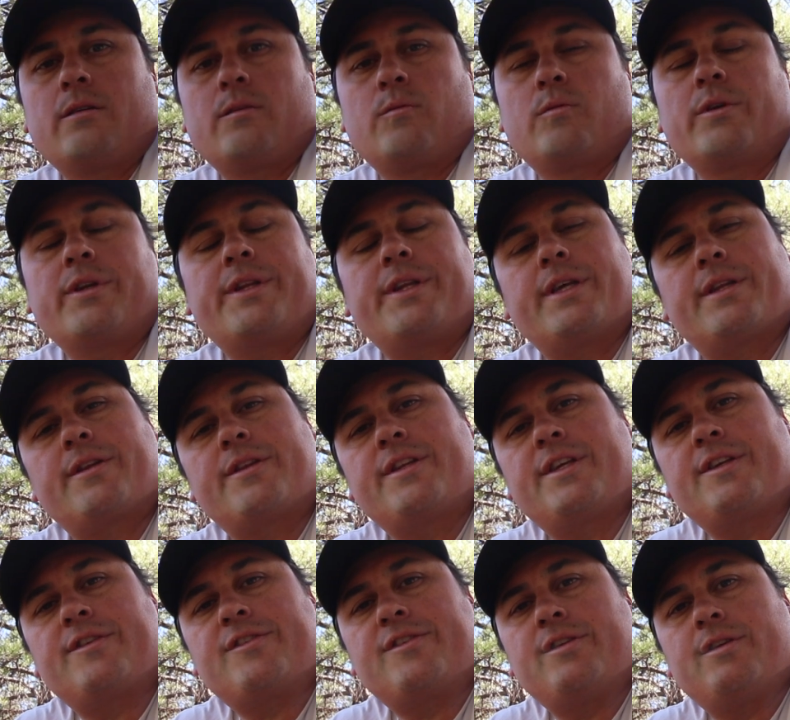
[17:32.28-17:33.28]
One of the other
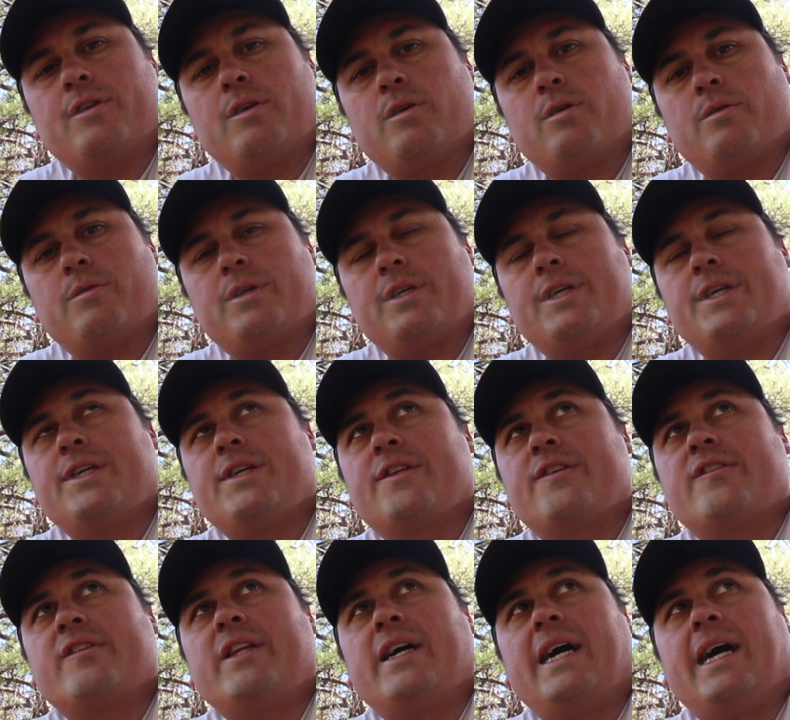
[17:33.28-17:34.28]
things to note
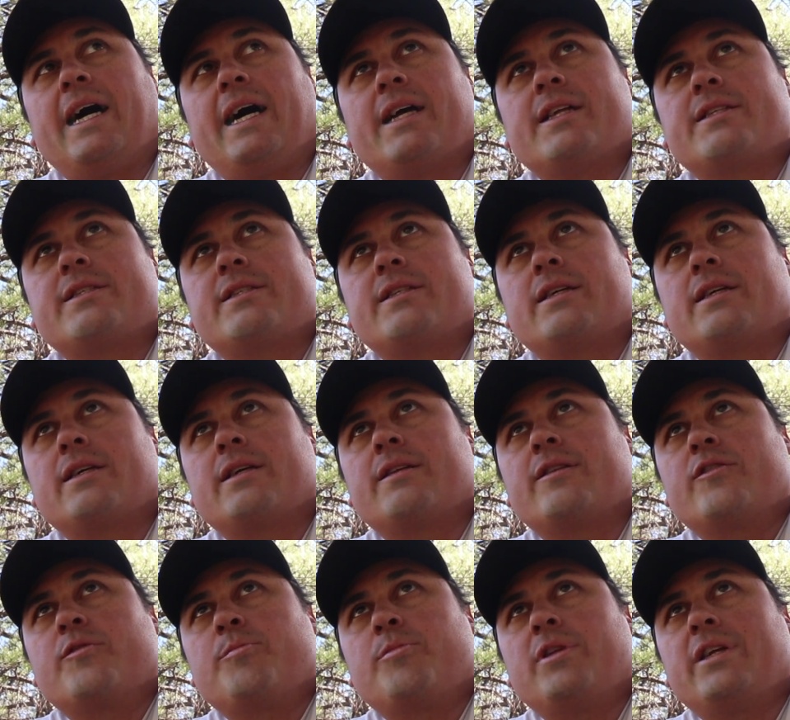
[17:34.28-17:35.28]
is that
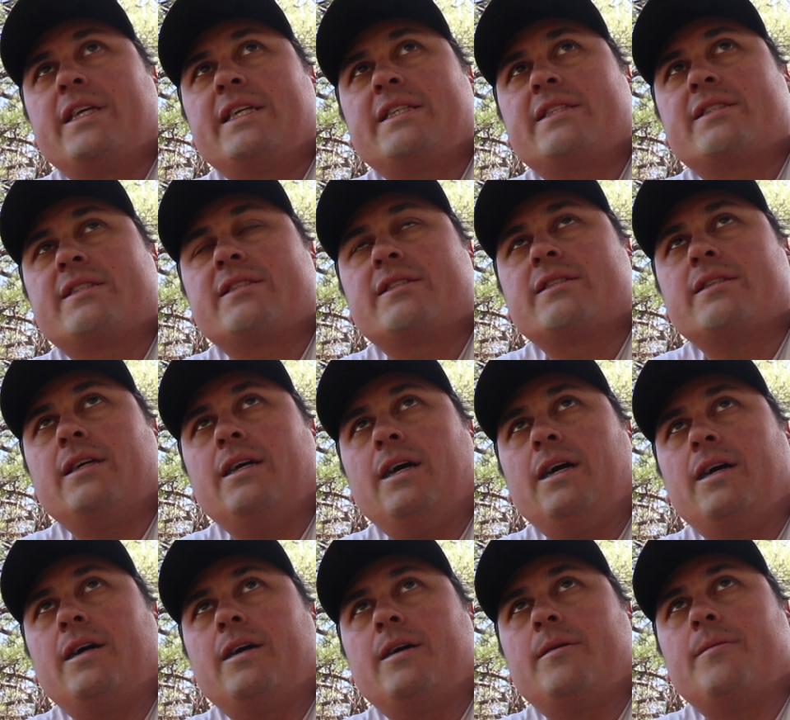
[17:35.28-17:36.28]
this place,
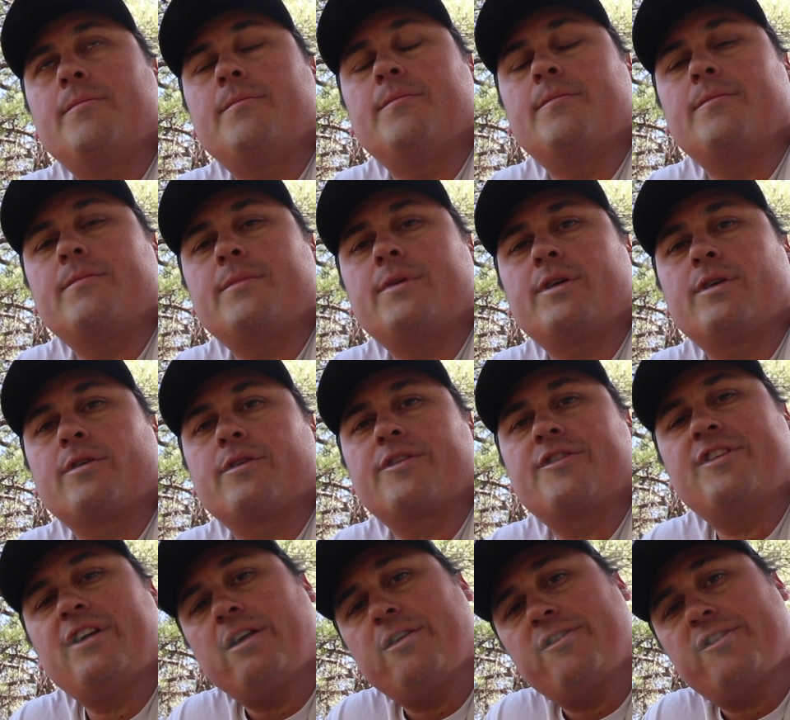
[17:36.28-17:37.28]
your
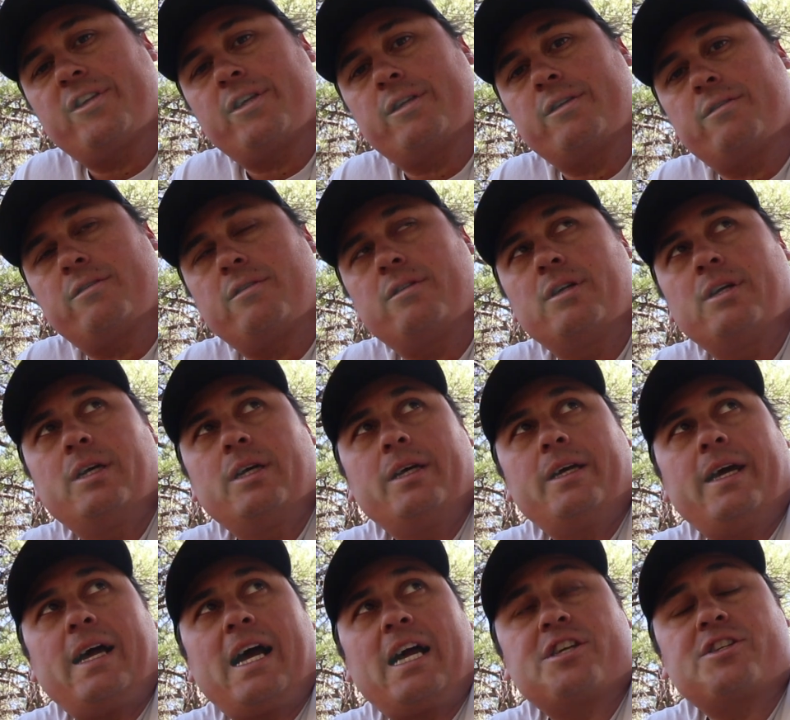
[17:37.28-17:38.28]
cell signal
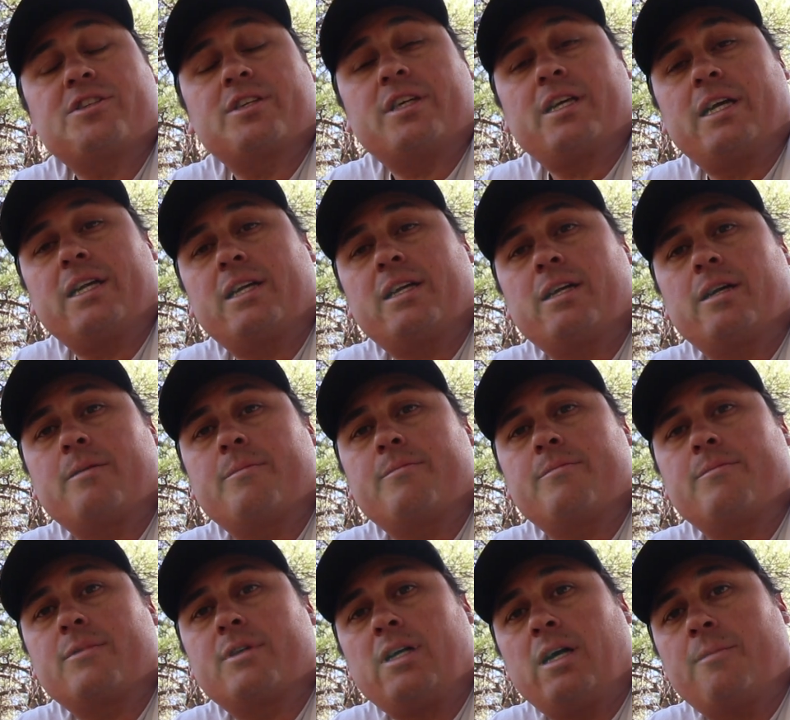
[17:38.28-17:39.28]
actually kind
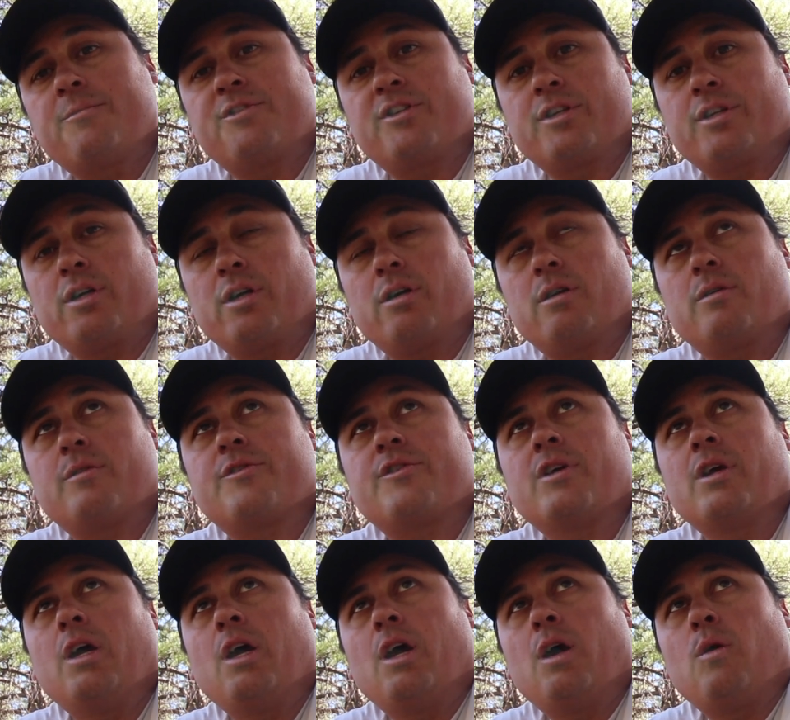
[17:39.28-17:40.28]
of comes and goes.
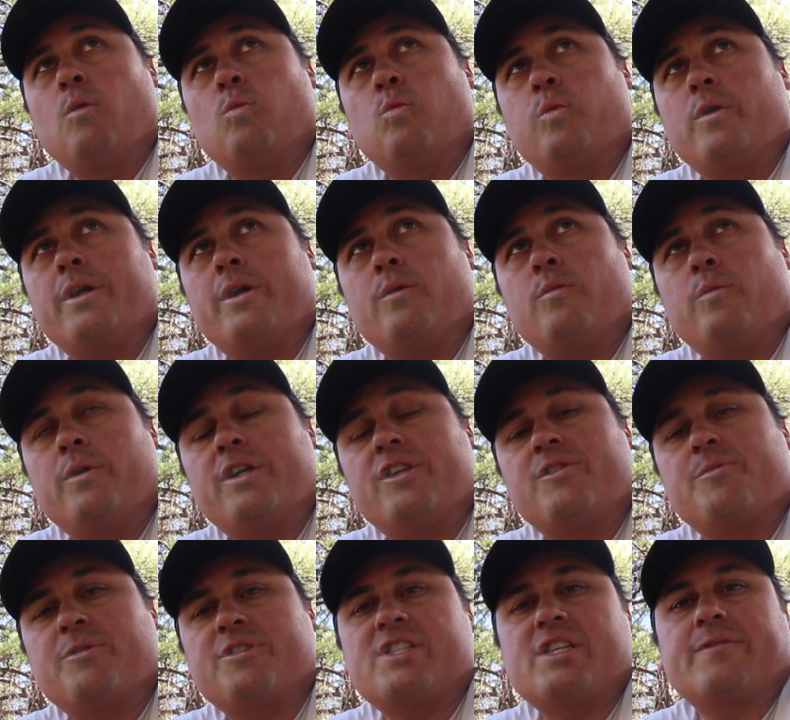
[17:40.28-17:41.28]
We
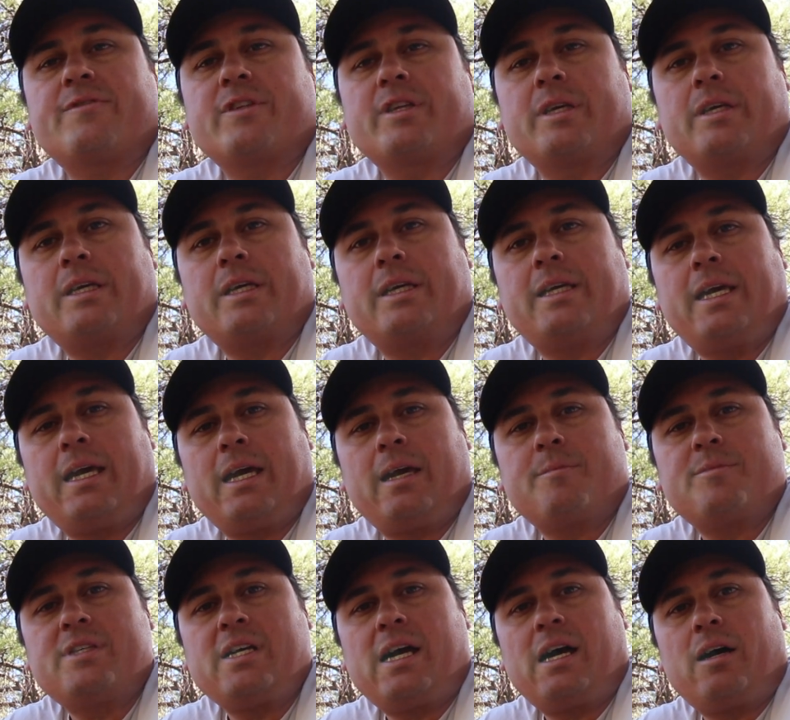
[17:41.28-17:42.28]
specifically
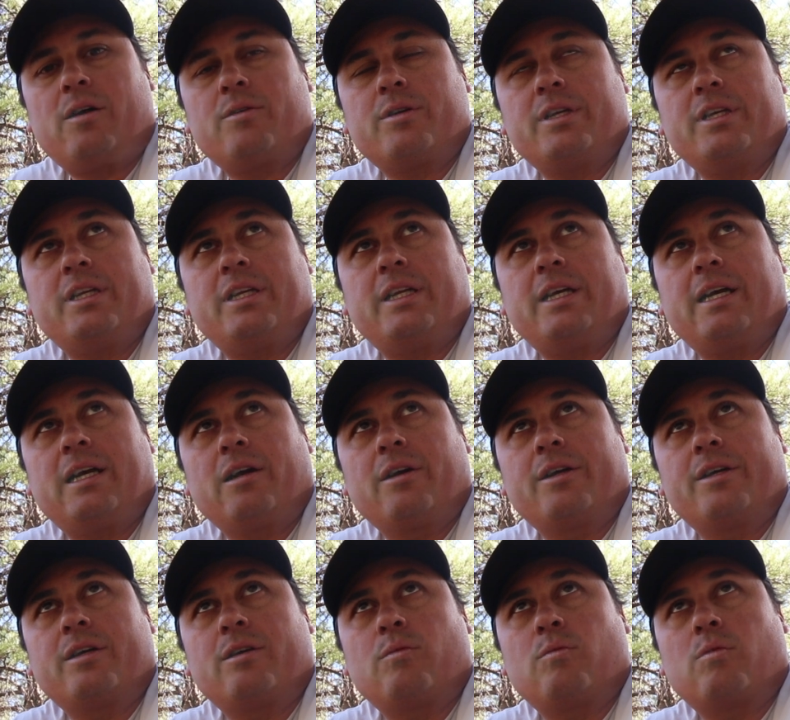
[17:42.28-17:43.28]
camped out in an
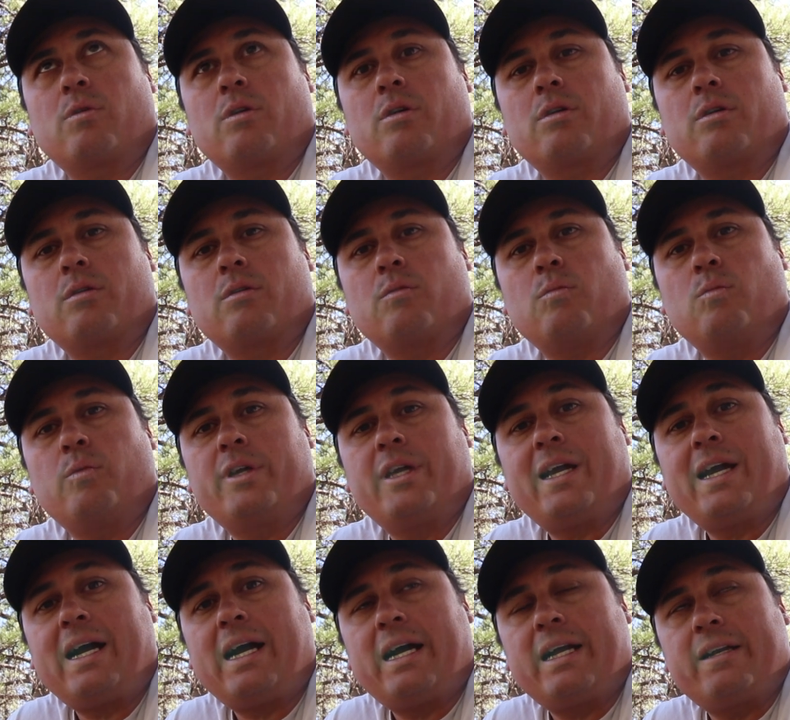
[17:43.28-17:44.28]
area where we
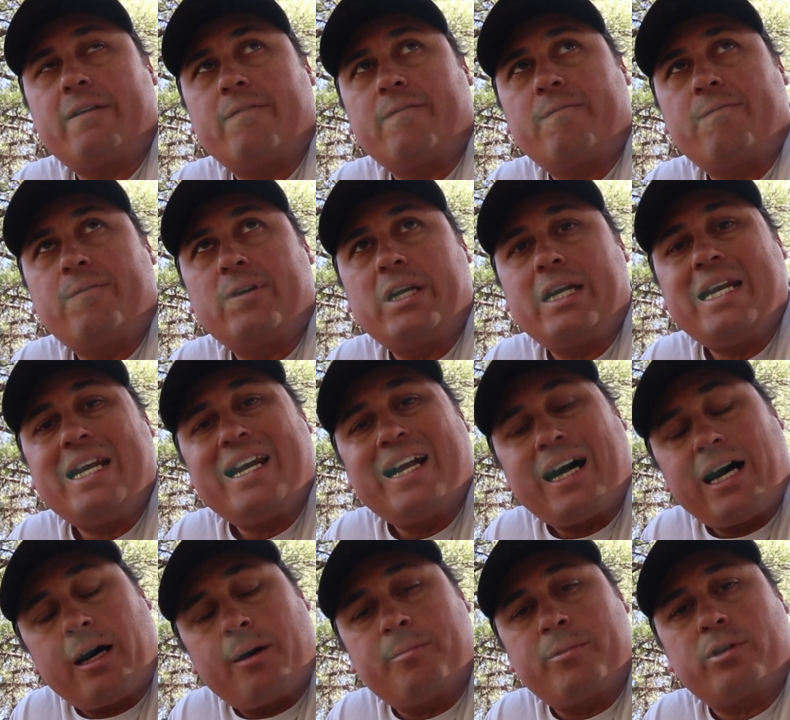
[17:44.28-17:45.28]
had
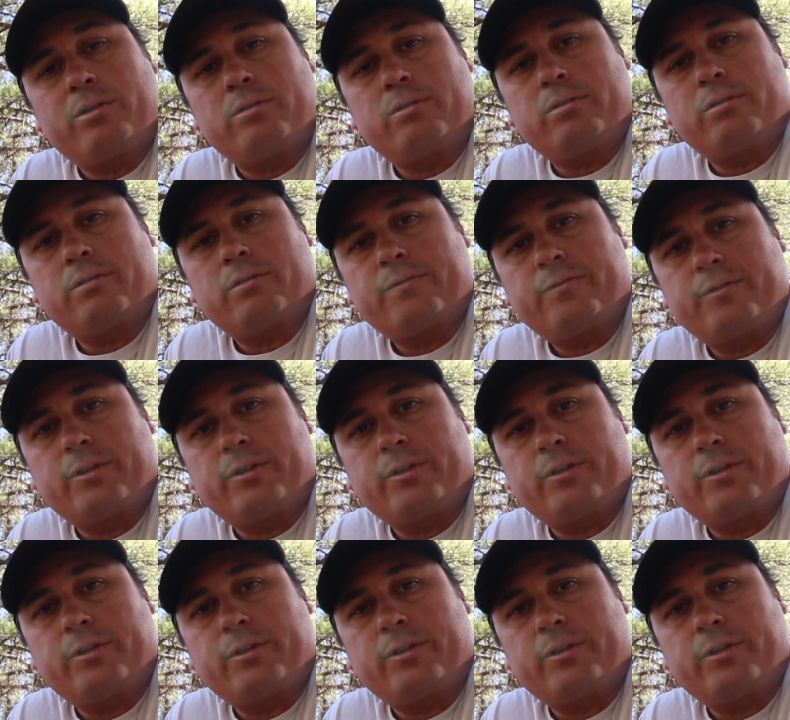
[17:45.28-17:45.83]
phenomenal